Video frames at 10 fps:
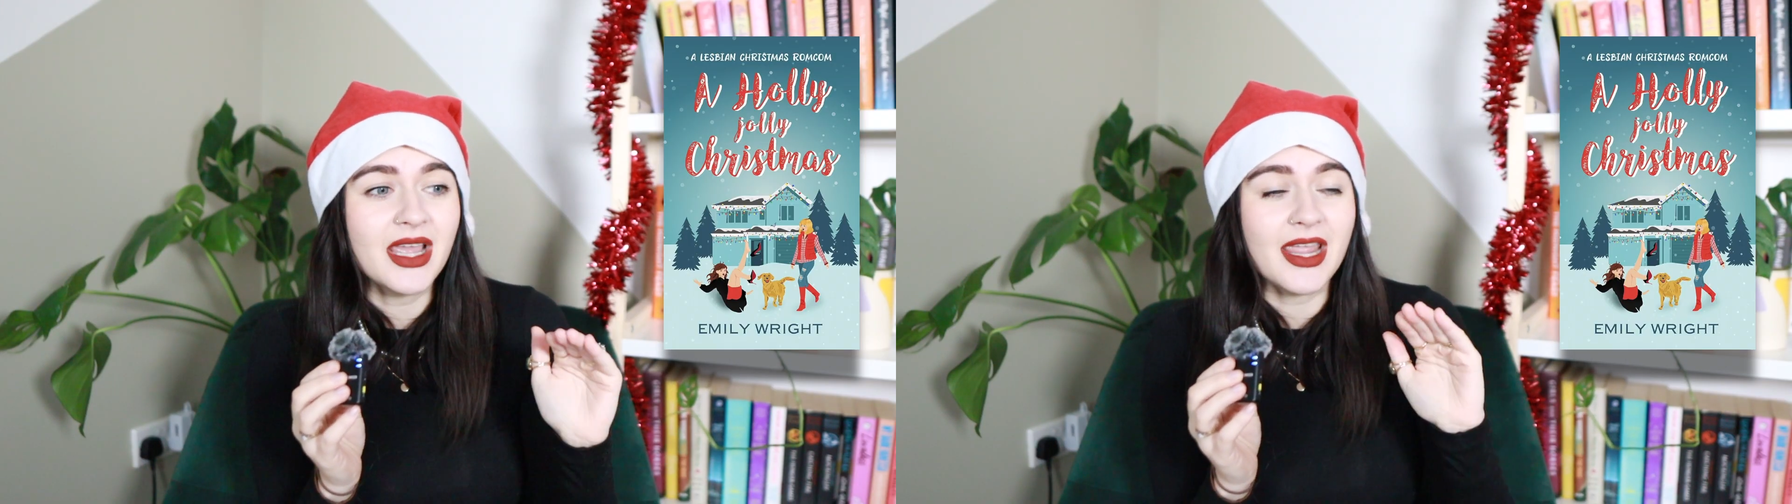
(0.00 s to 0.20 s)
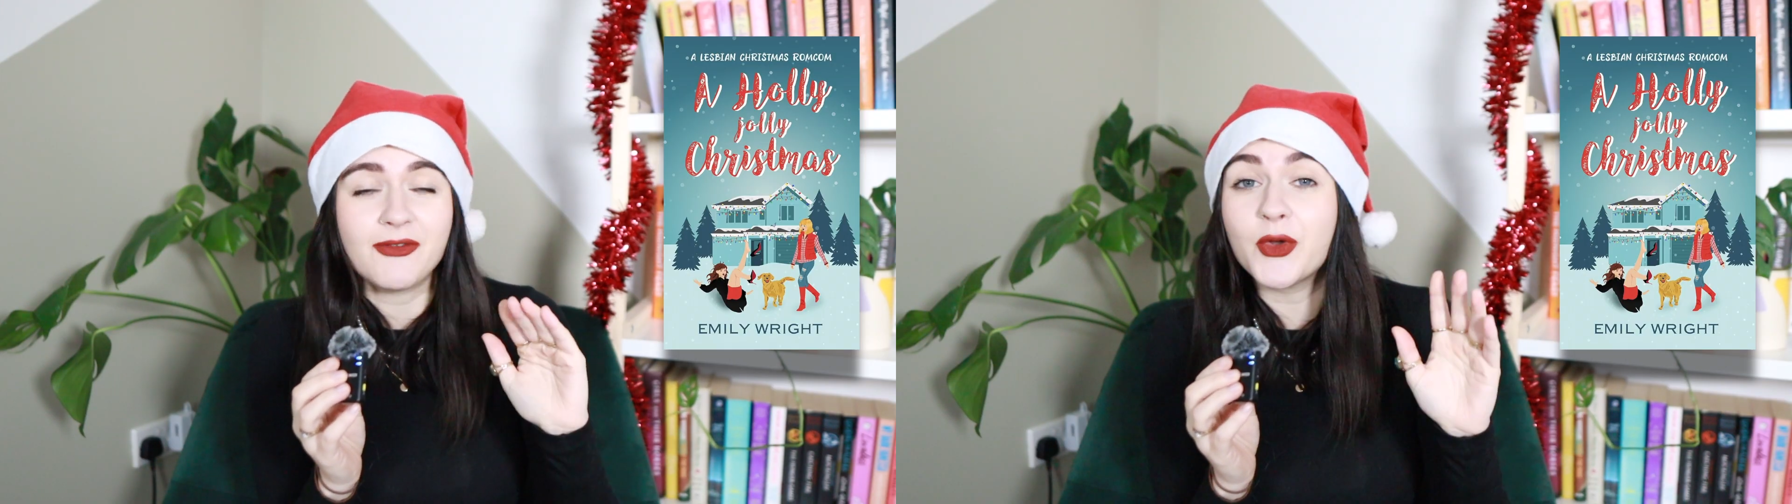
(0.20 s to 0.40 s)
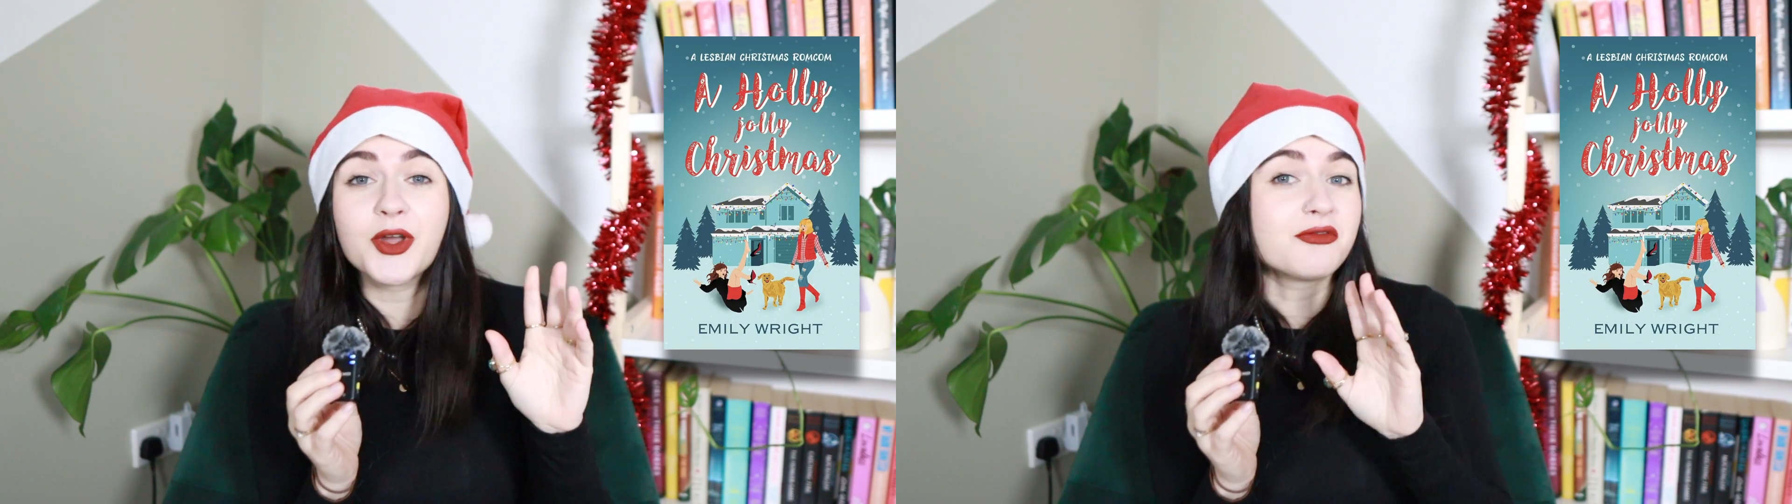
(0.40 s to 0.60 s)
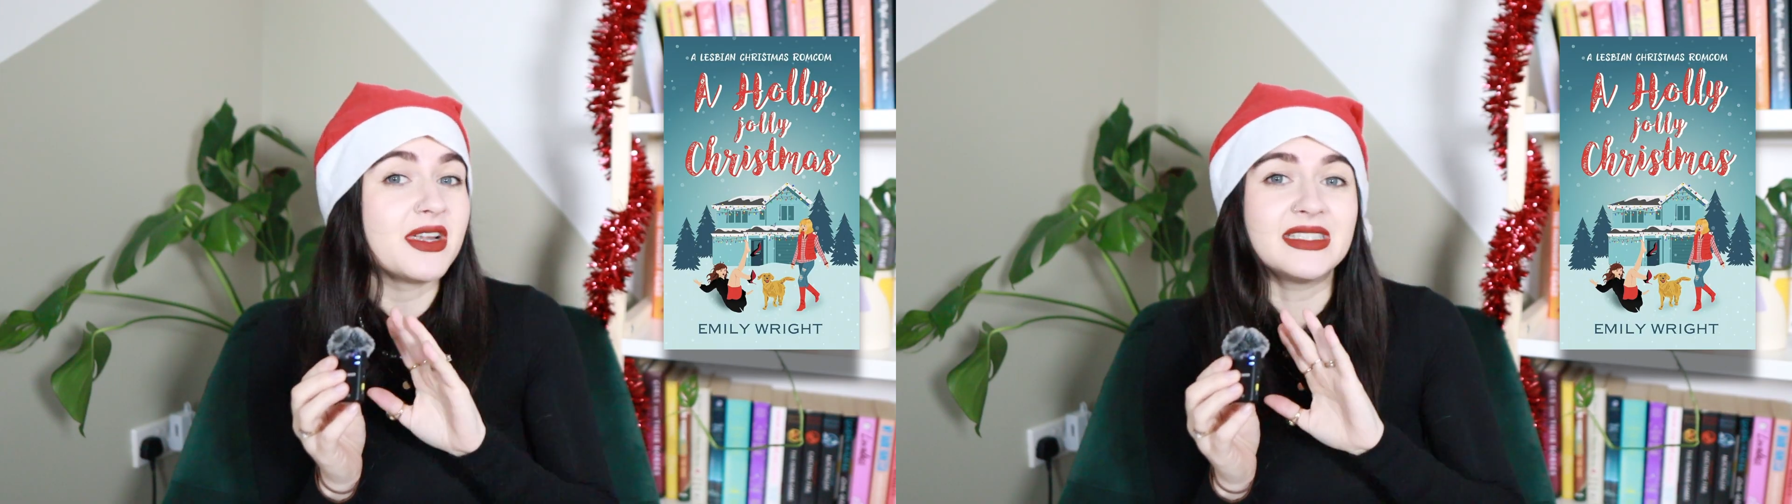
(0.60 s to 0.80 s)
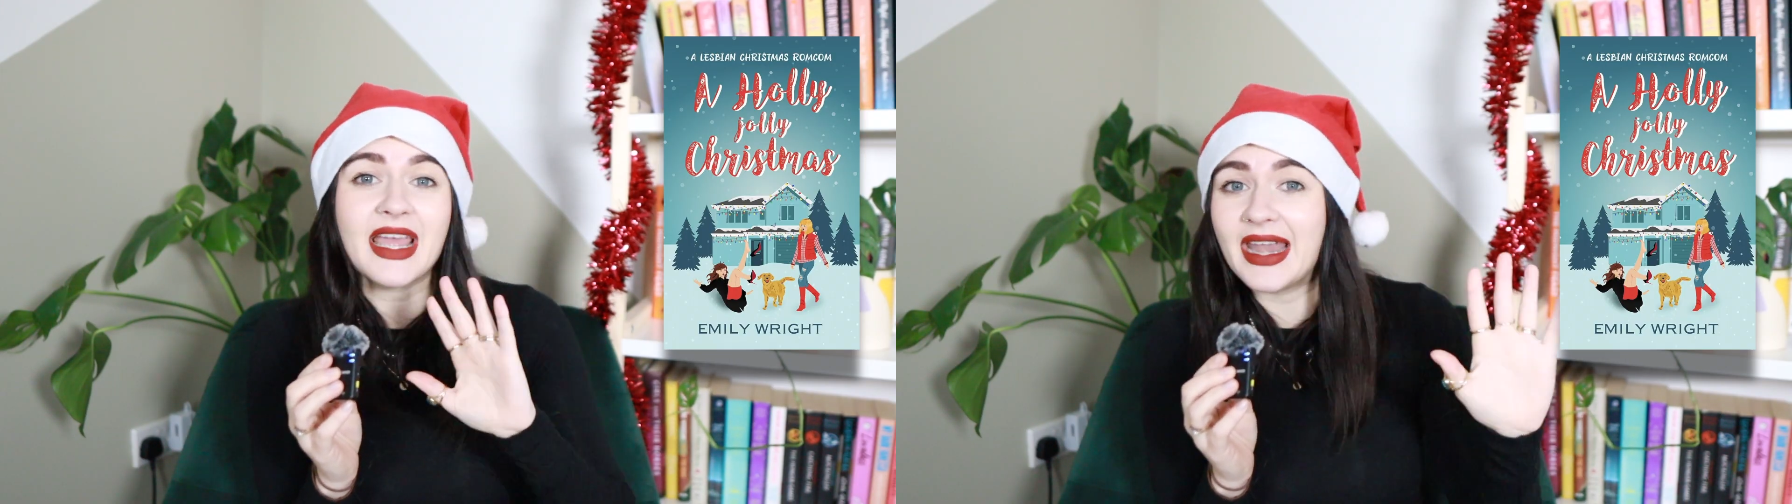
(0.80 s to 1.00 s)
If you're going to
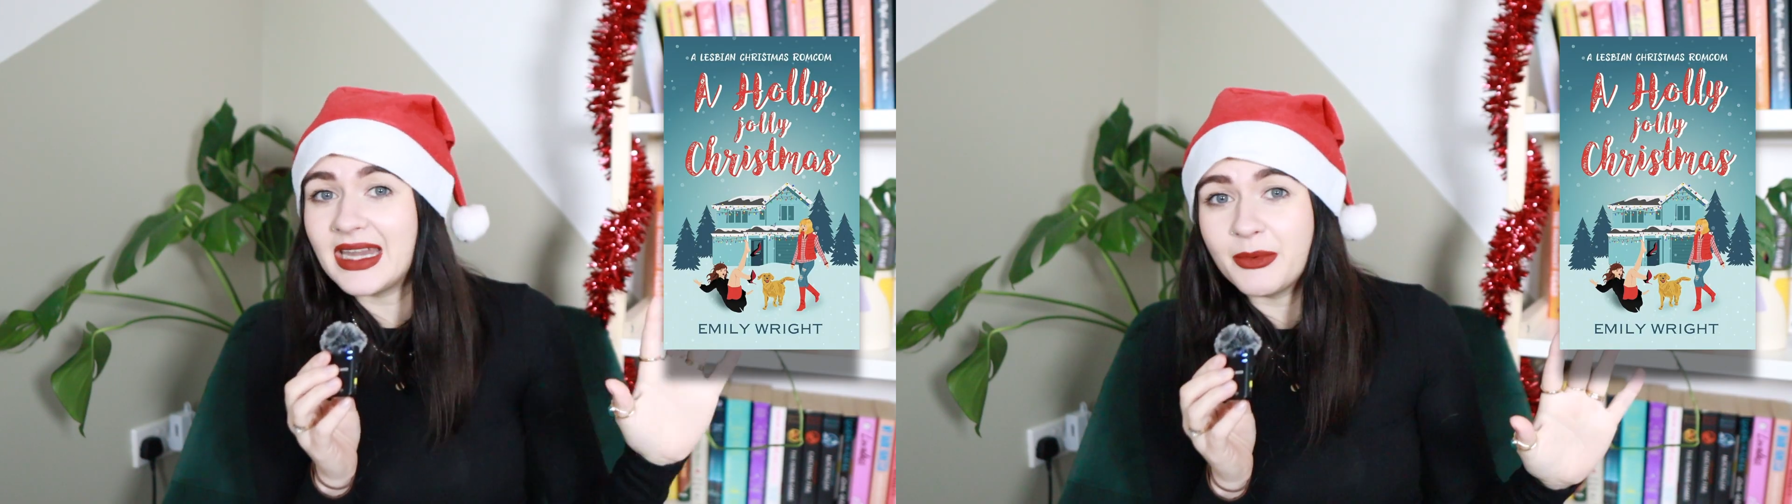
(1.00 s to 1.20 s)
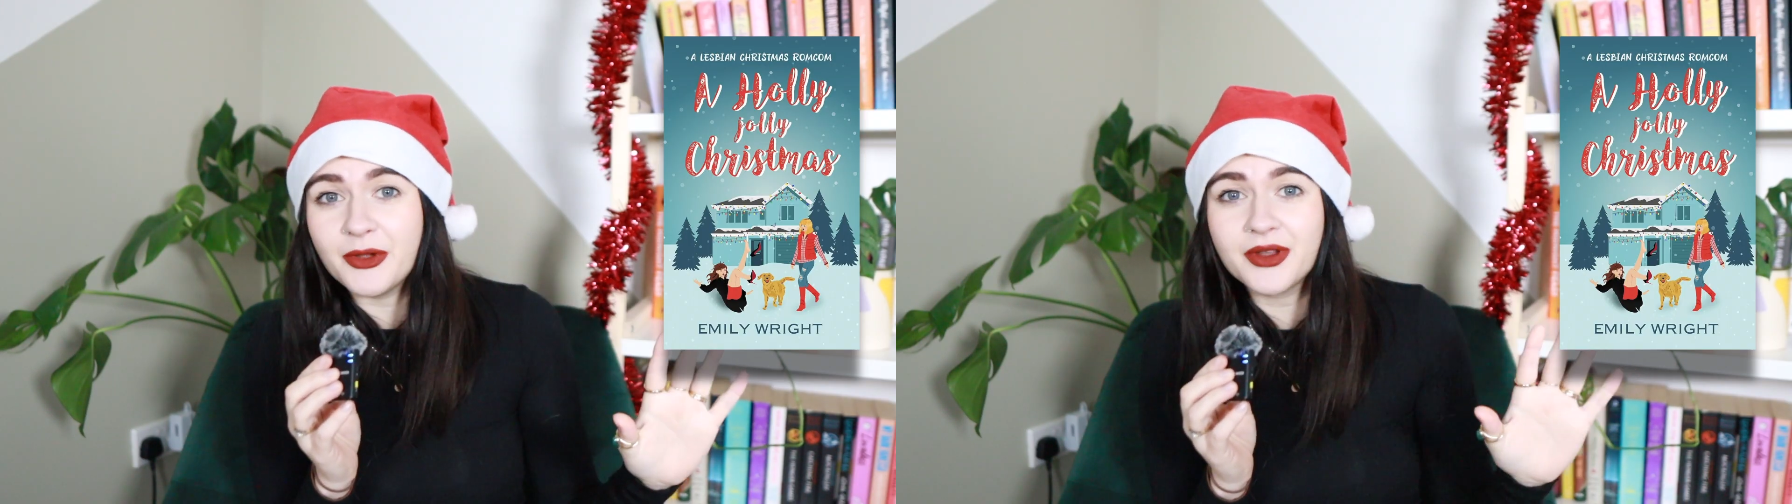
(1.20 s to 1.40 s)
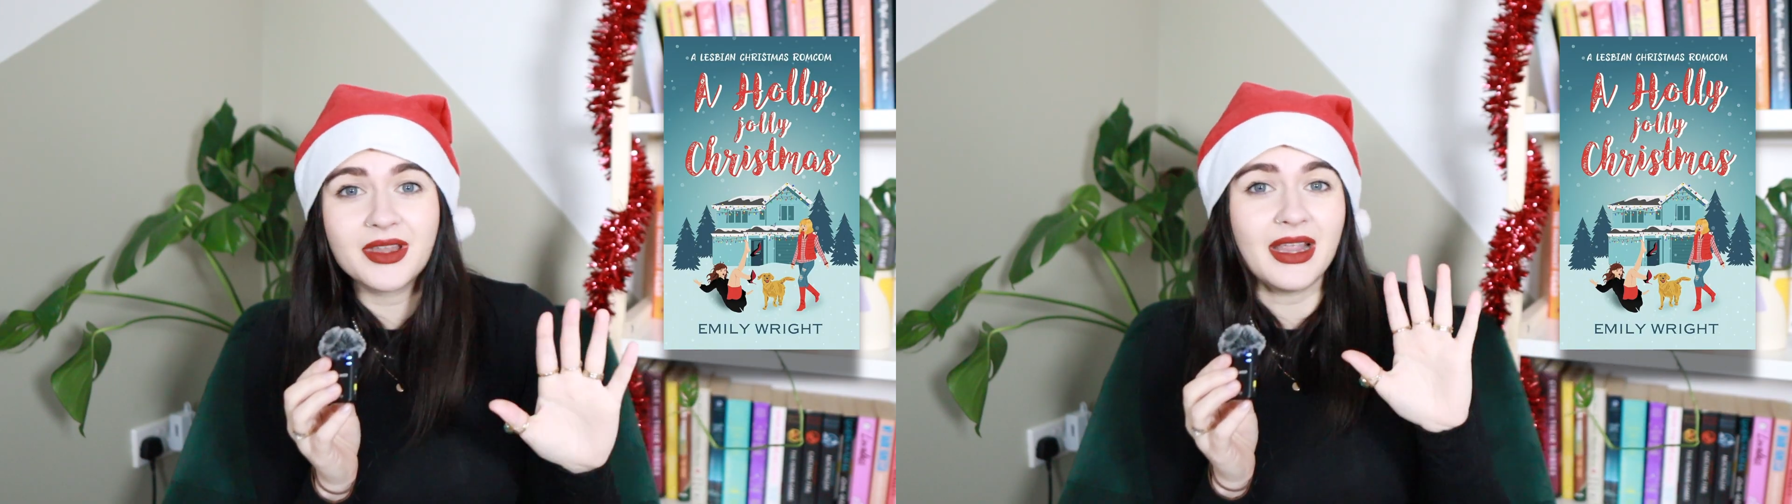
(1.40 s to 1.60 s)
read any book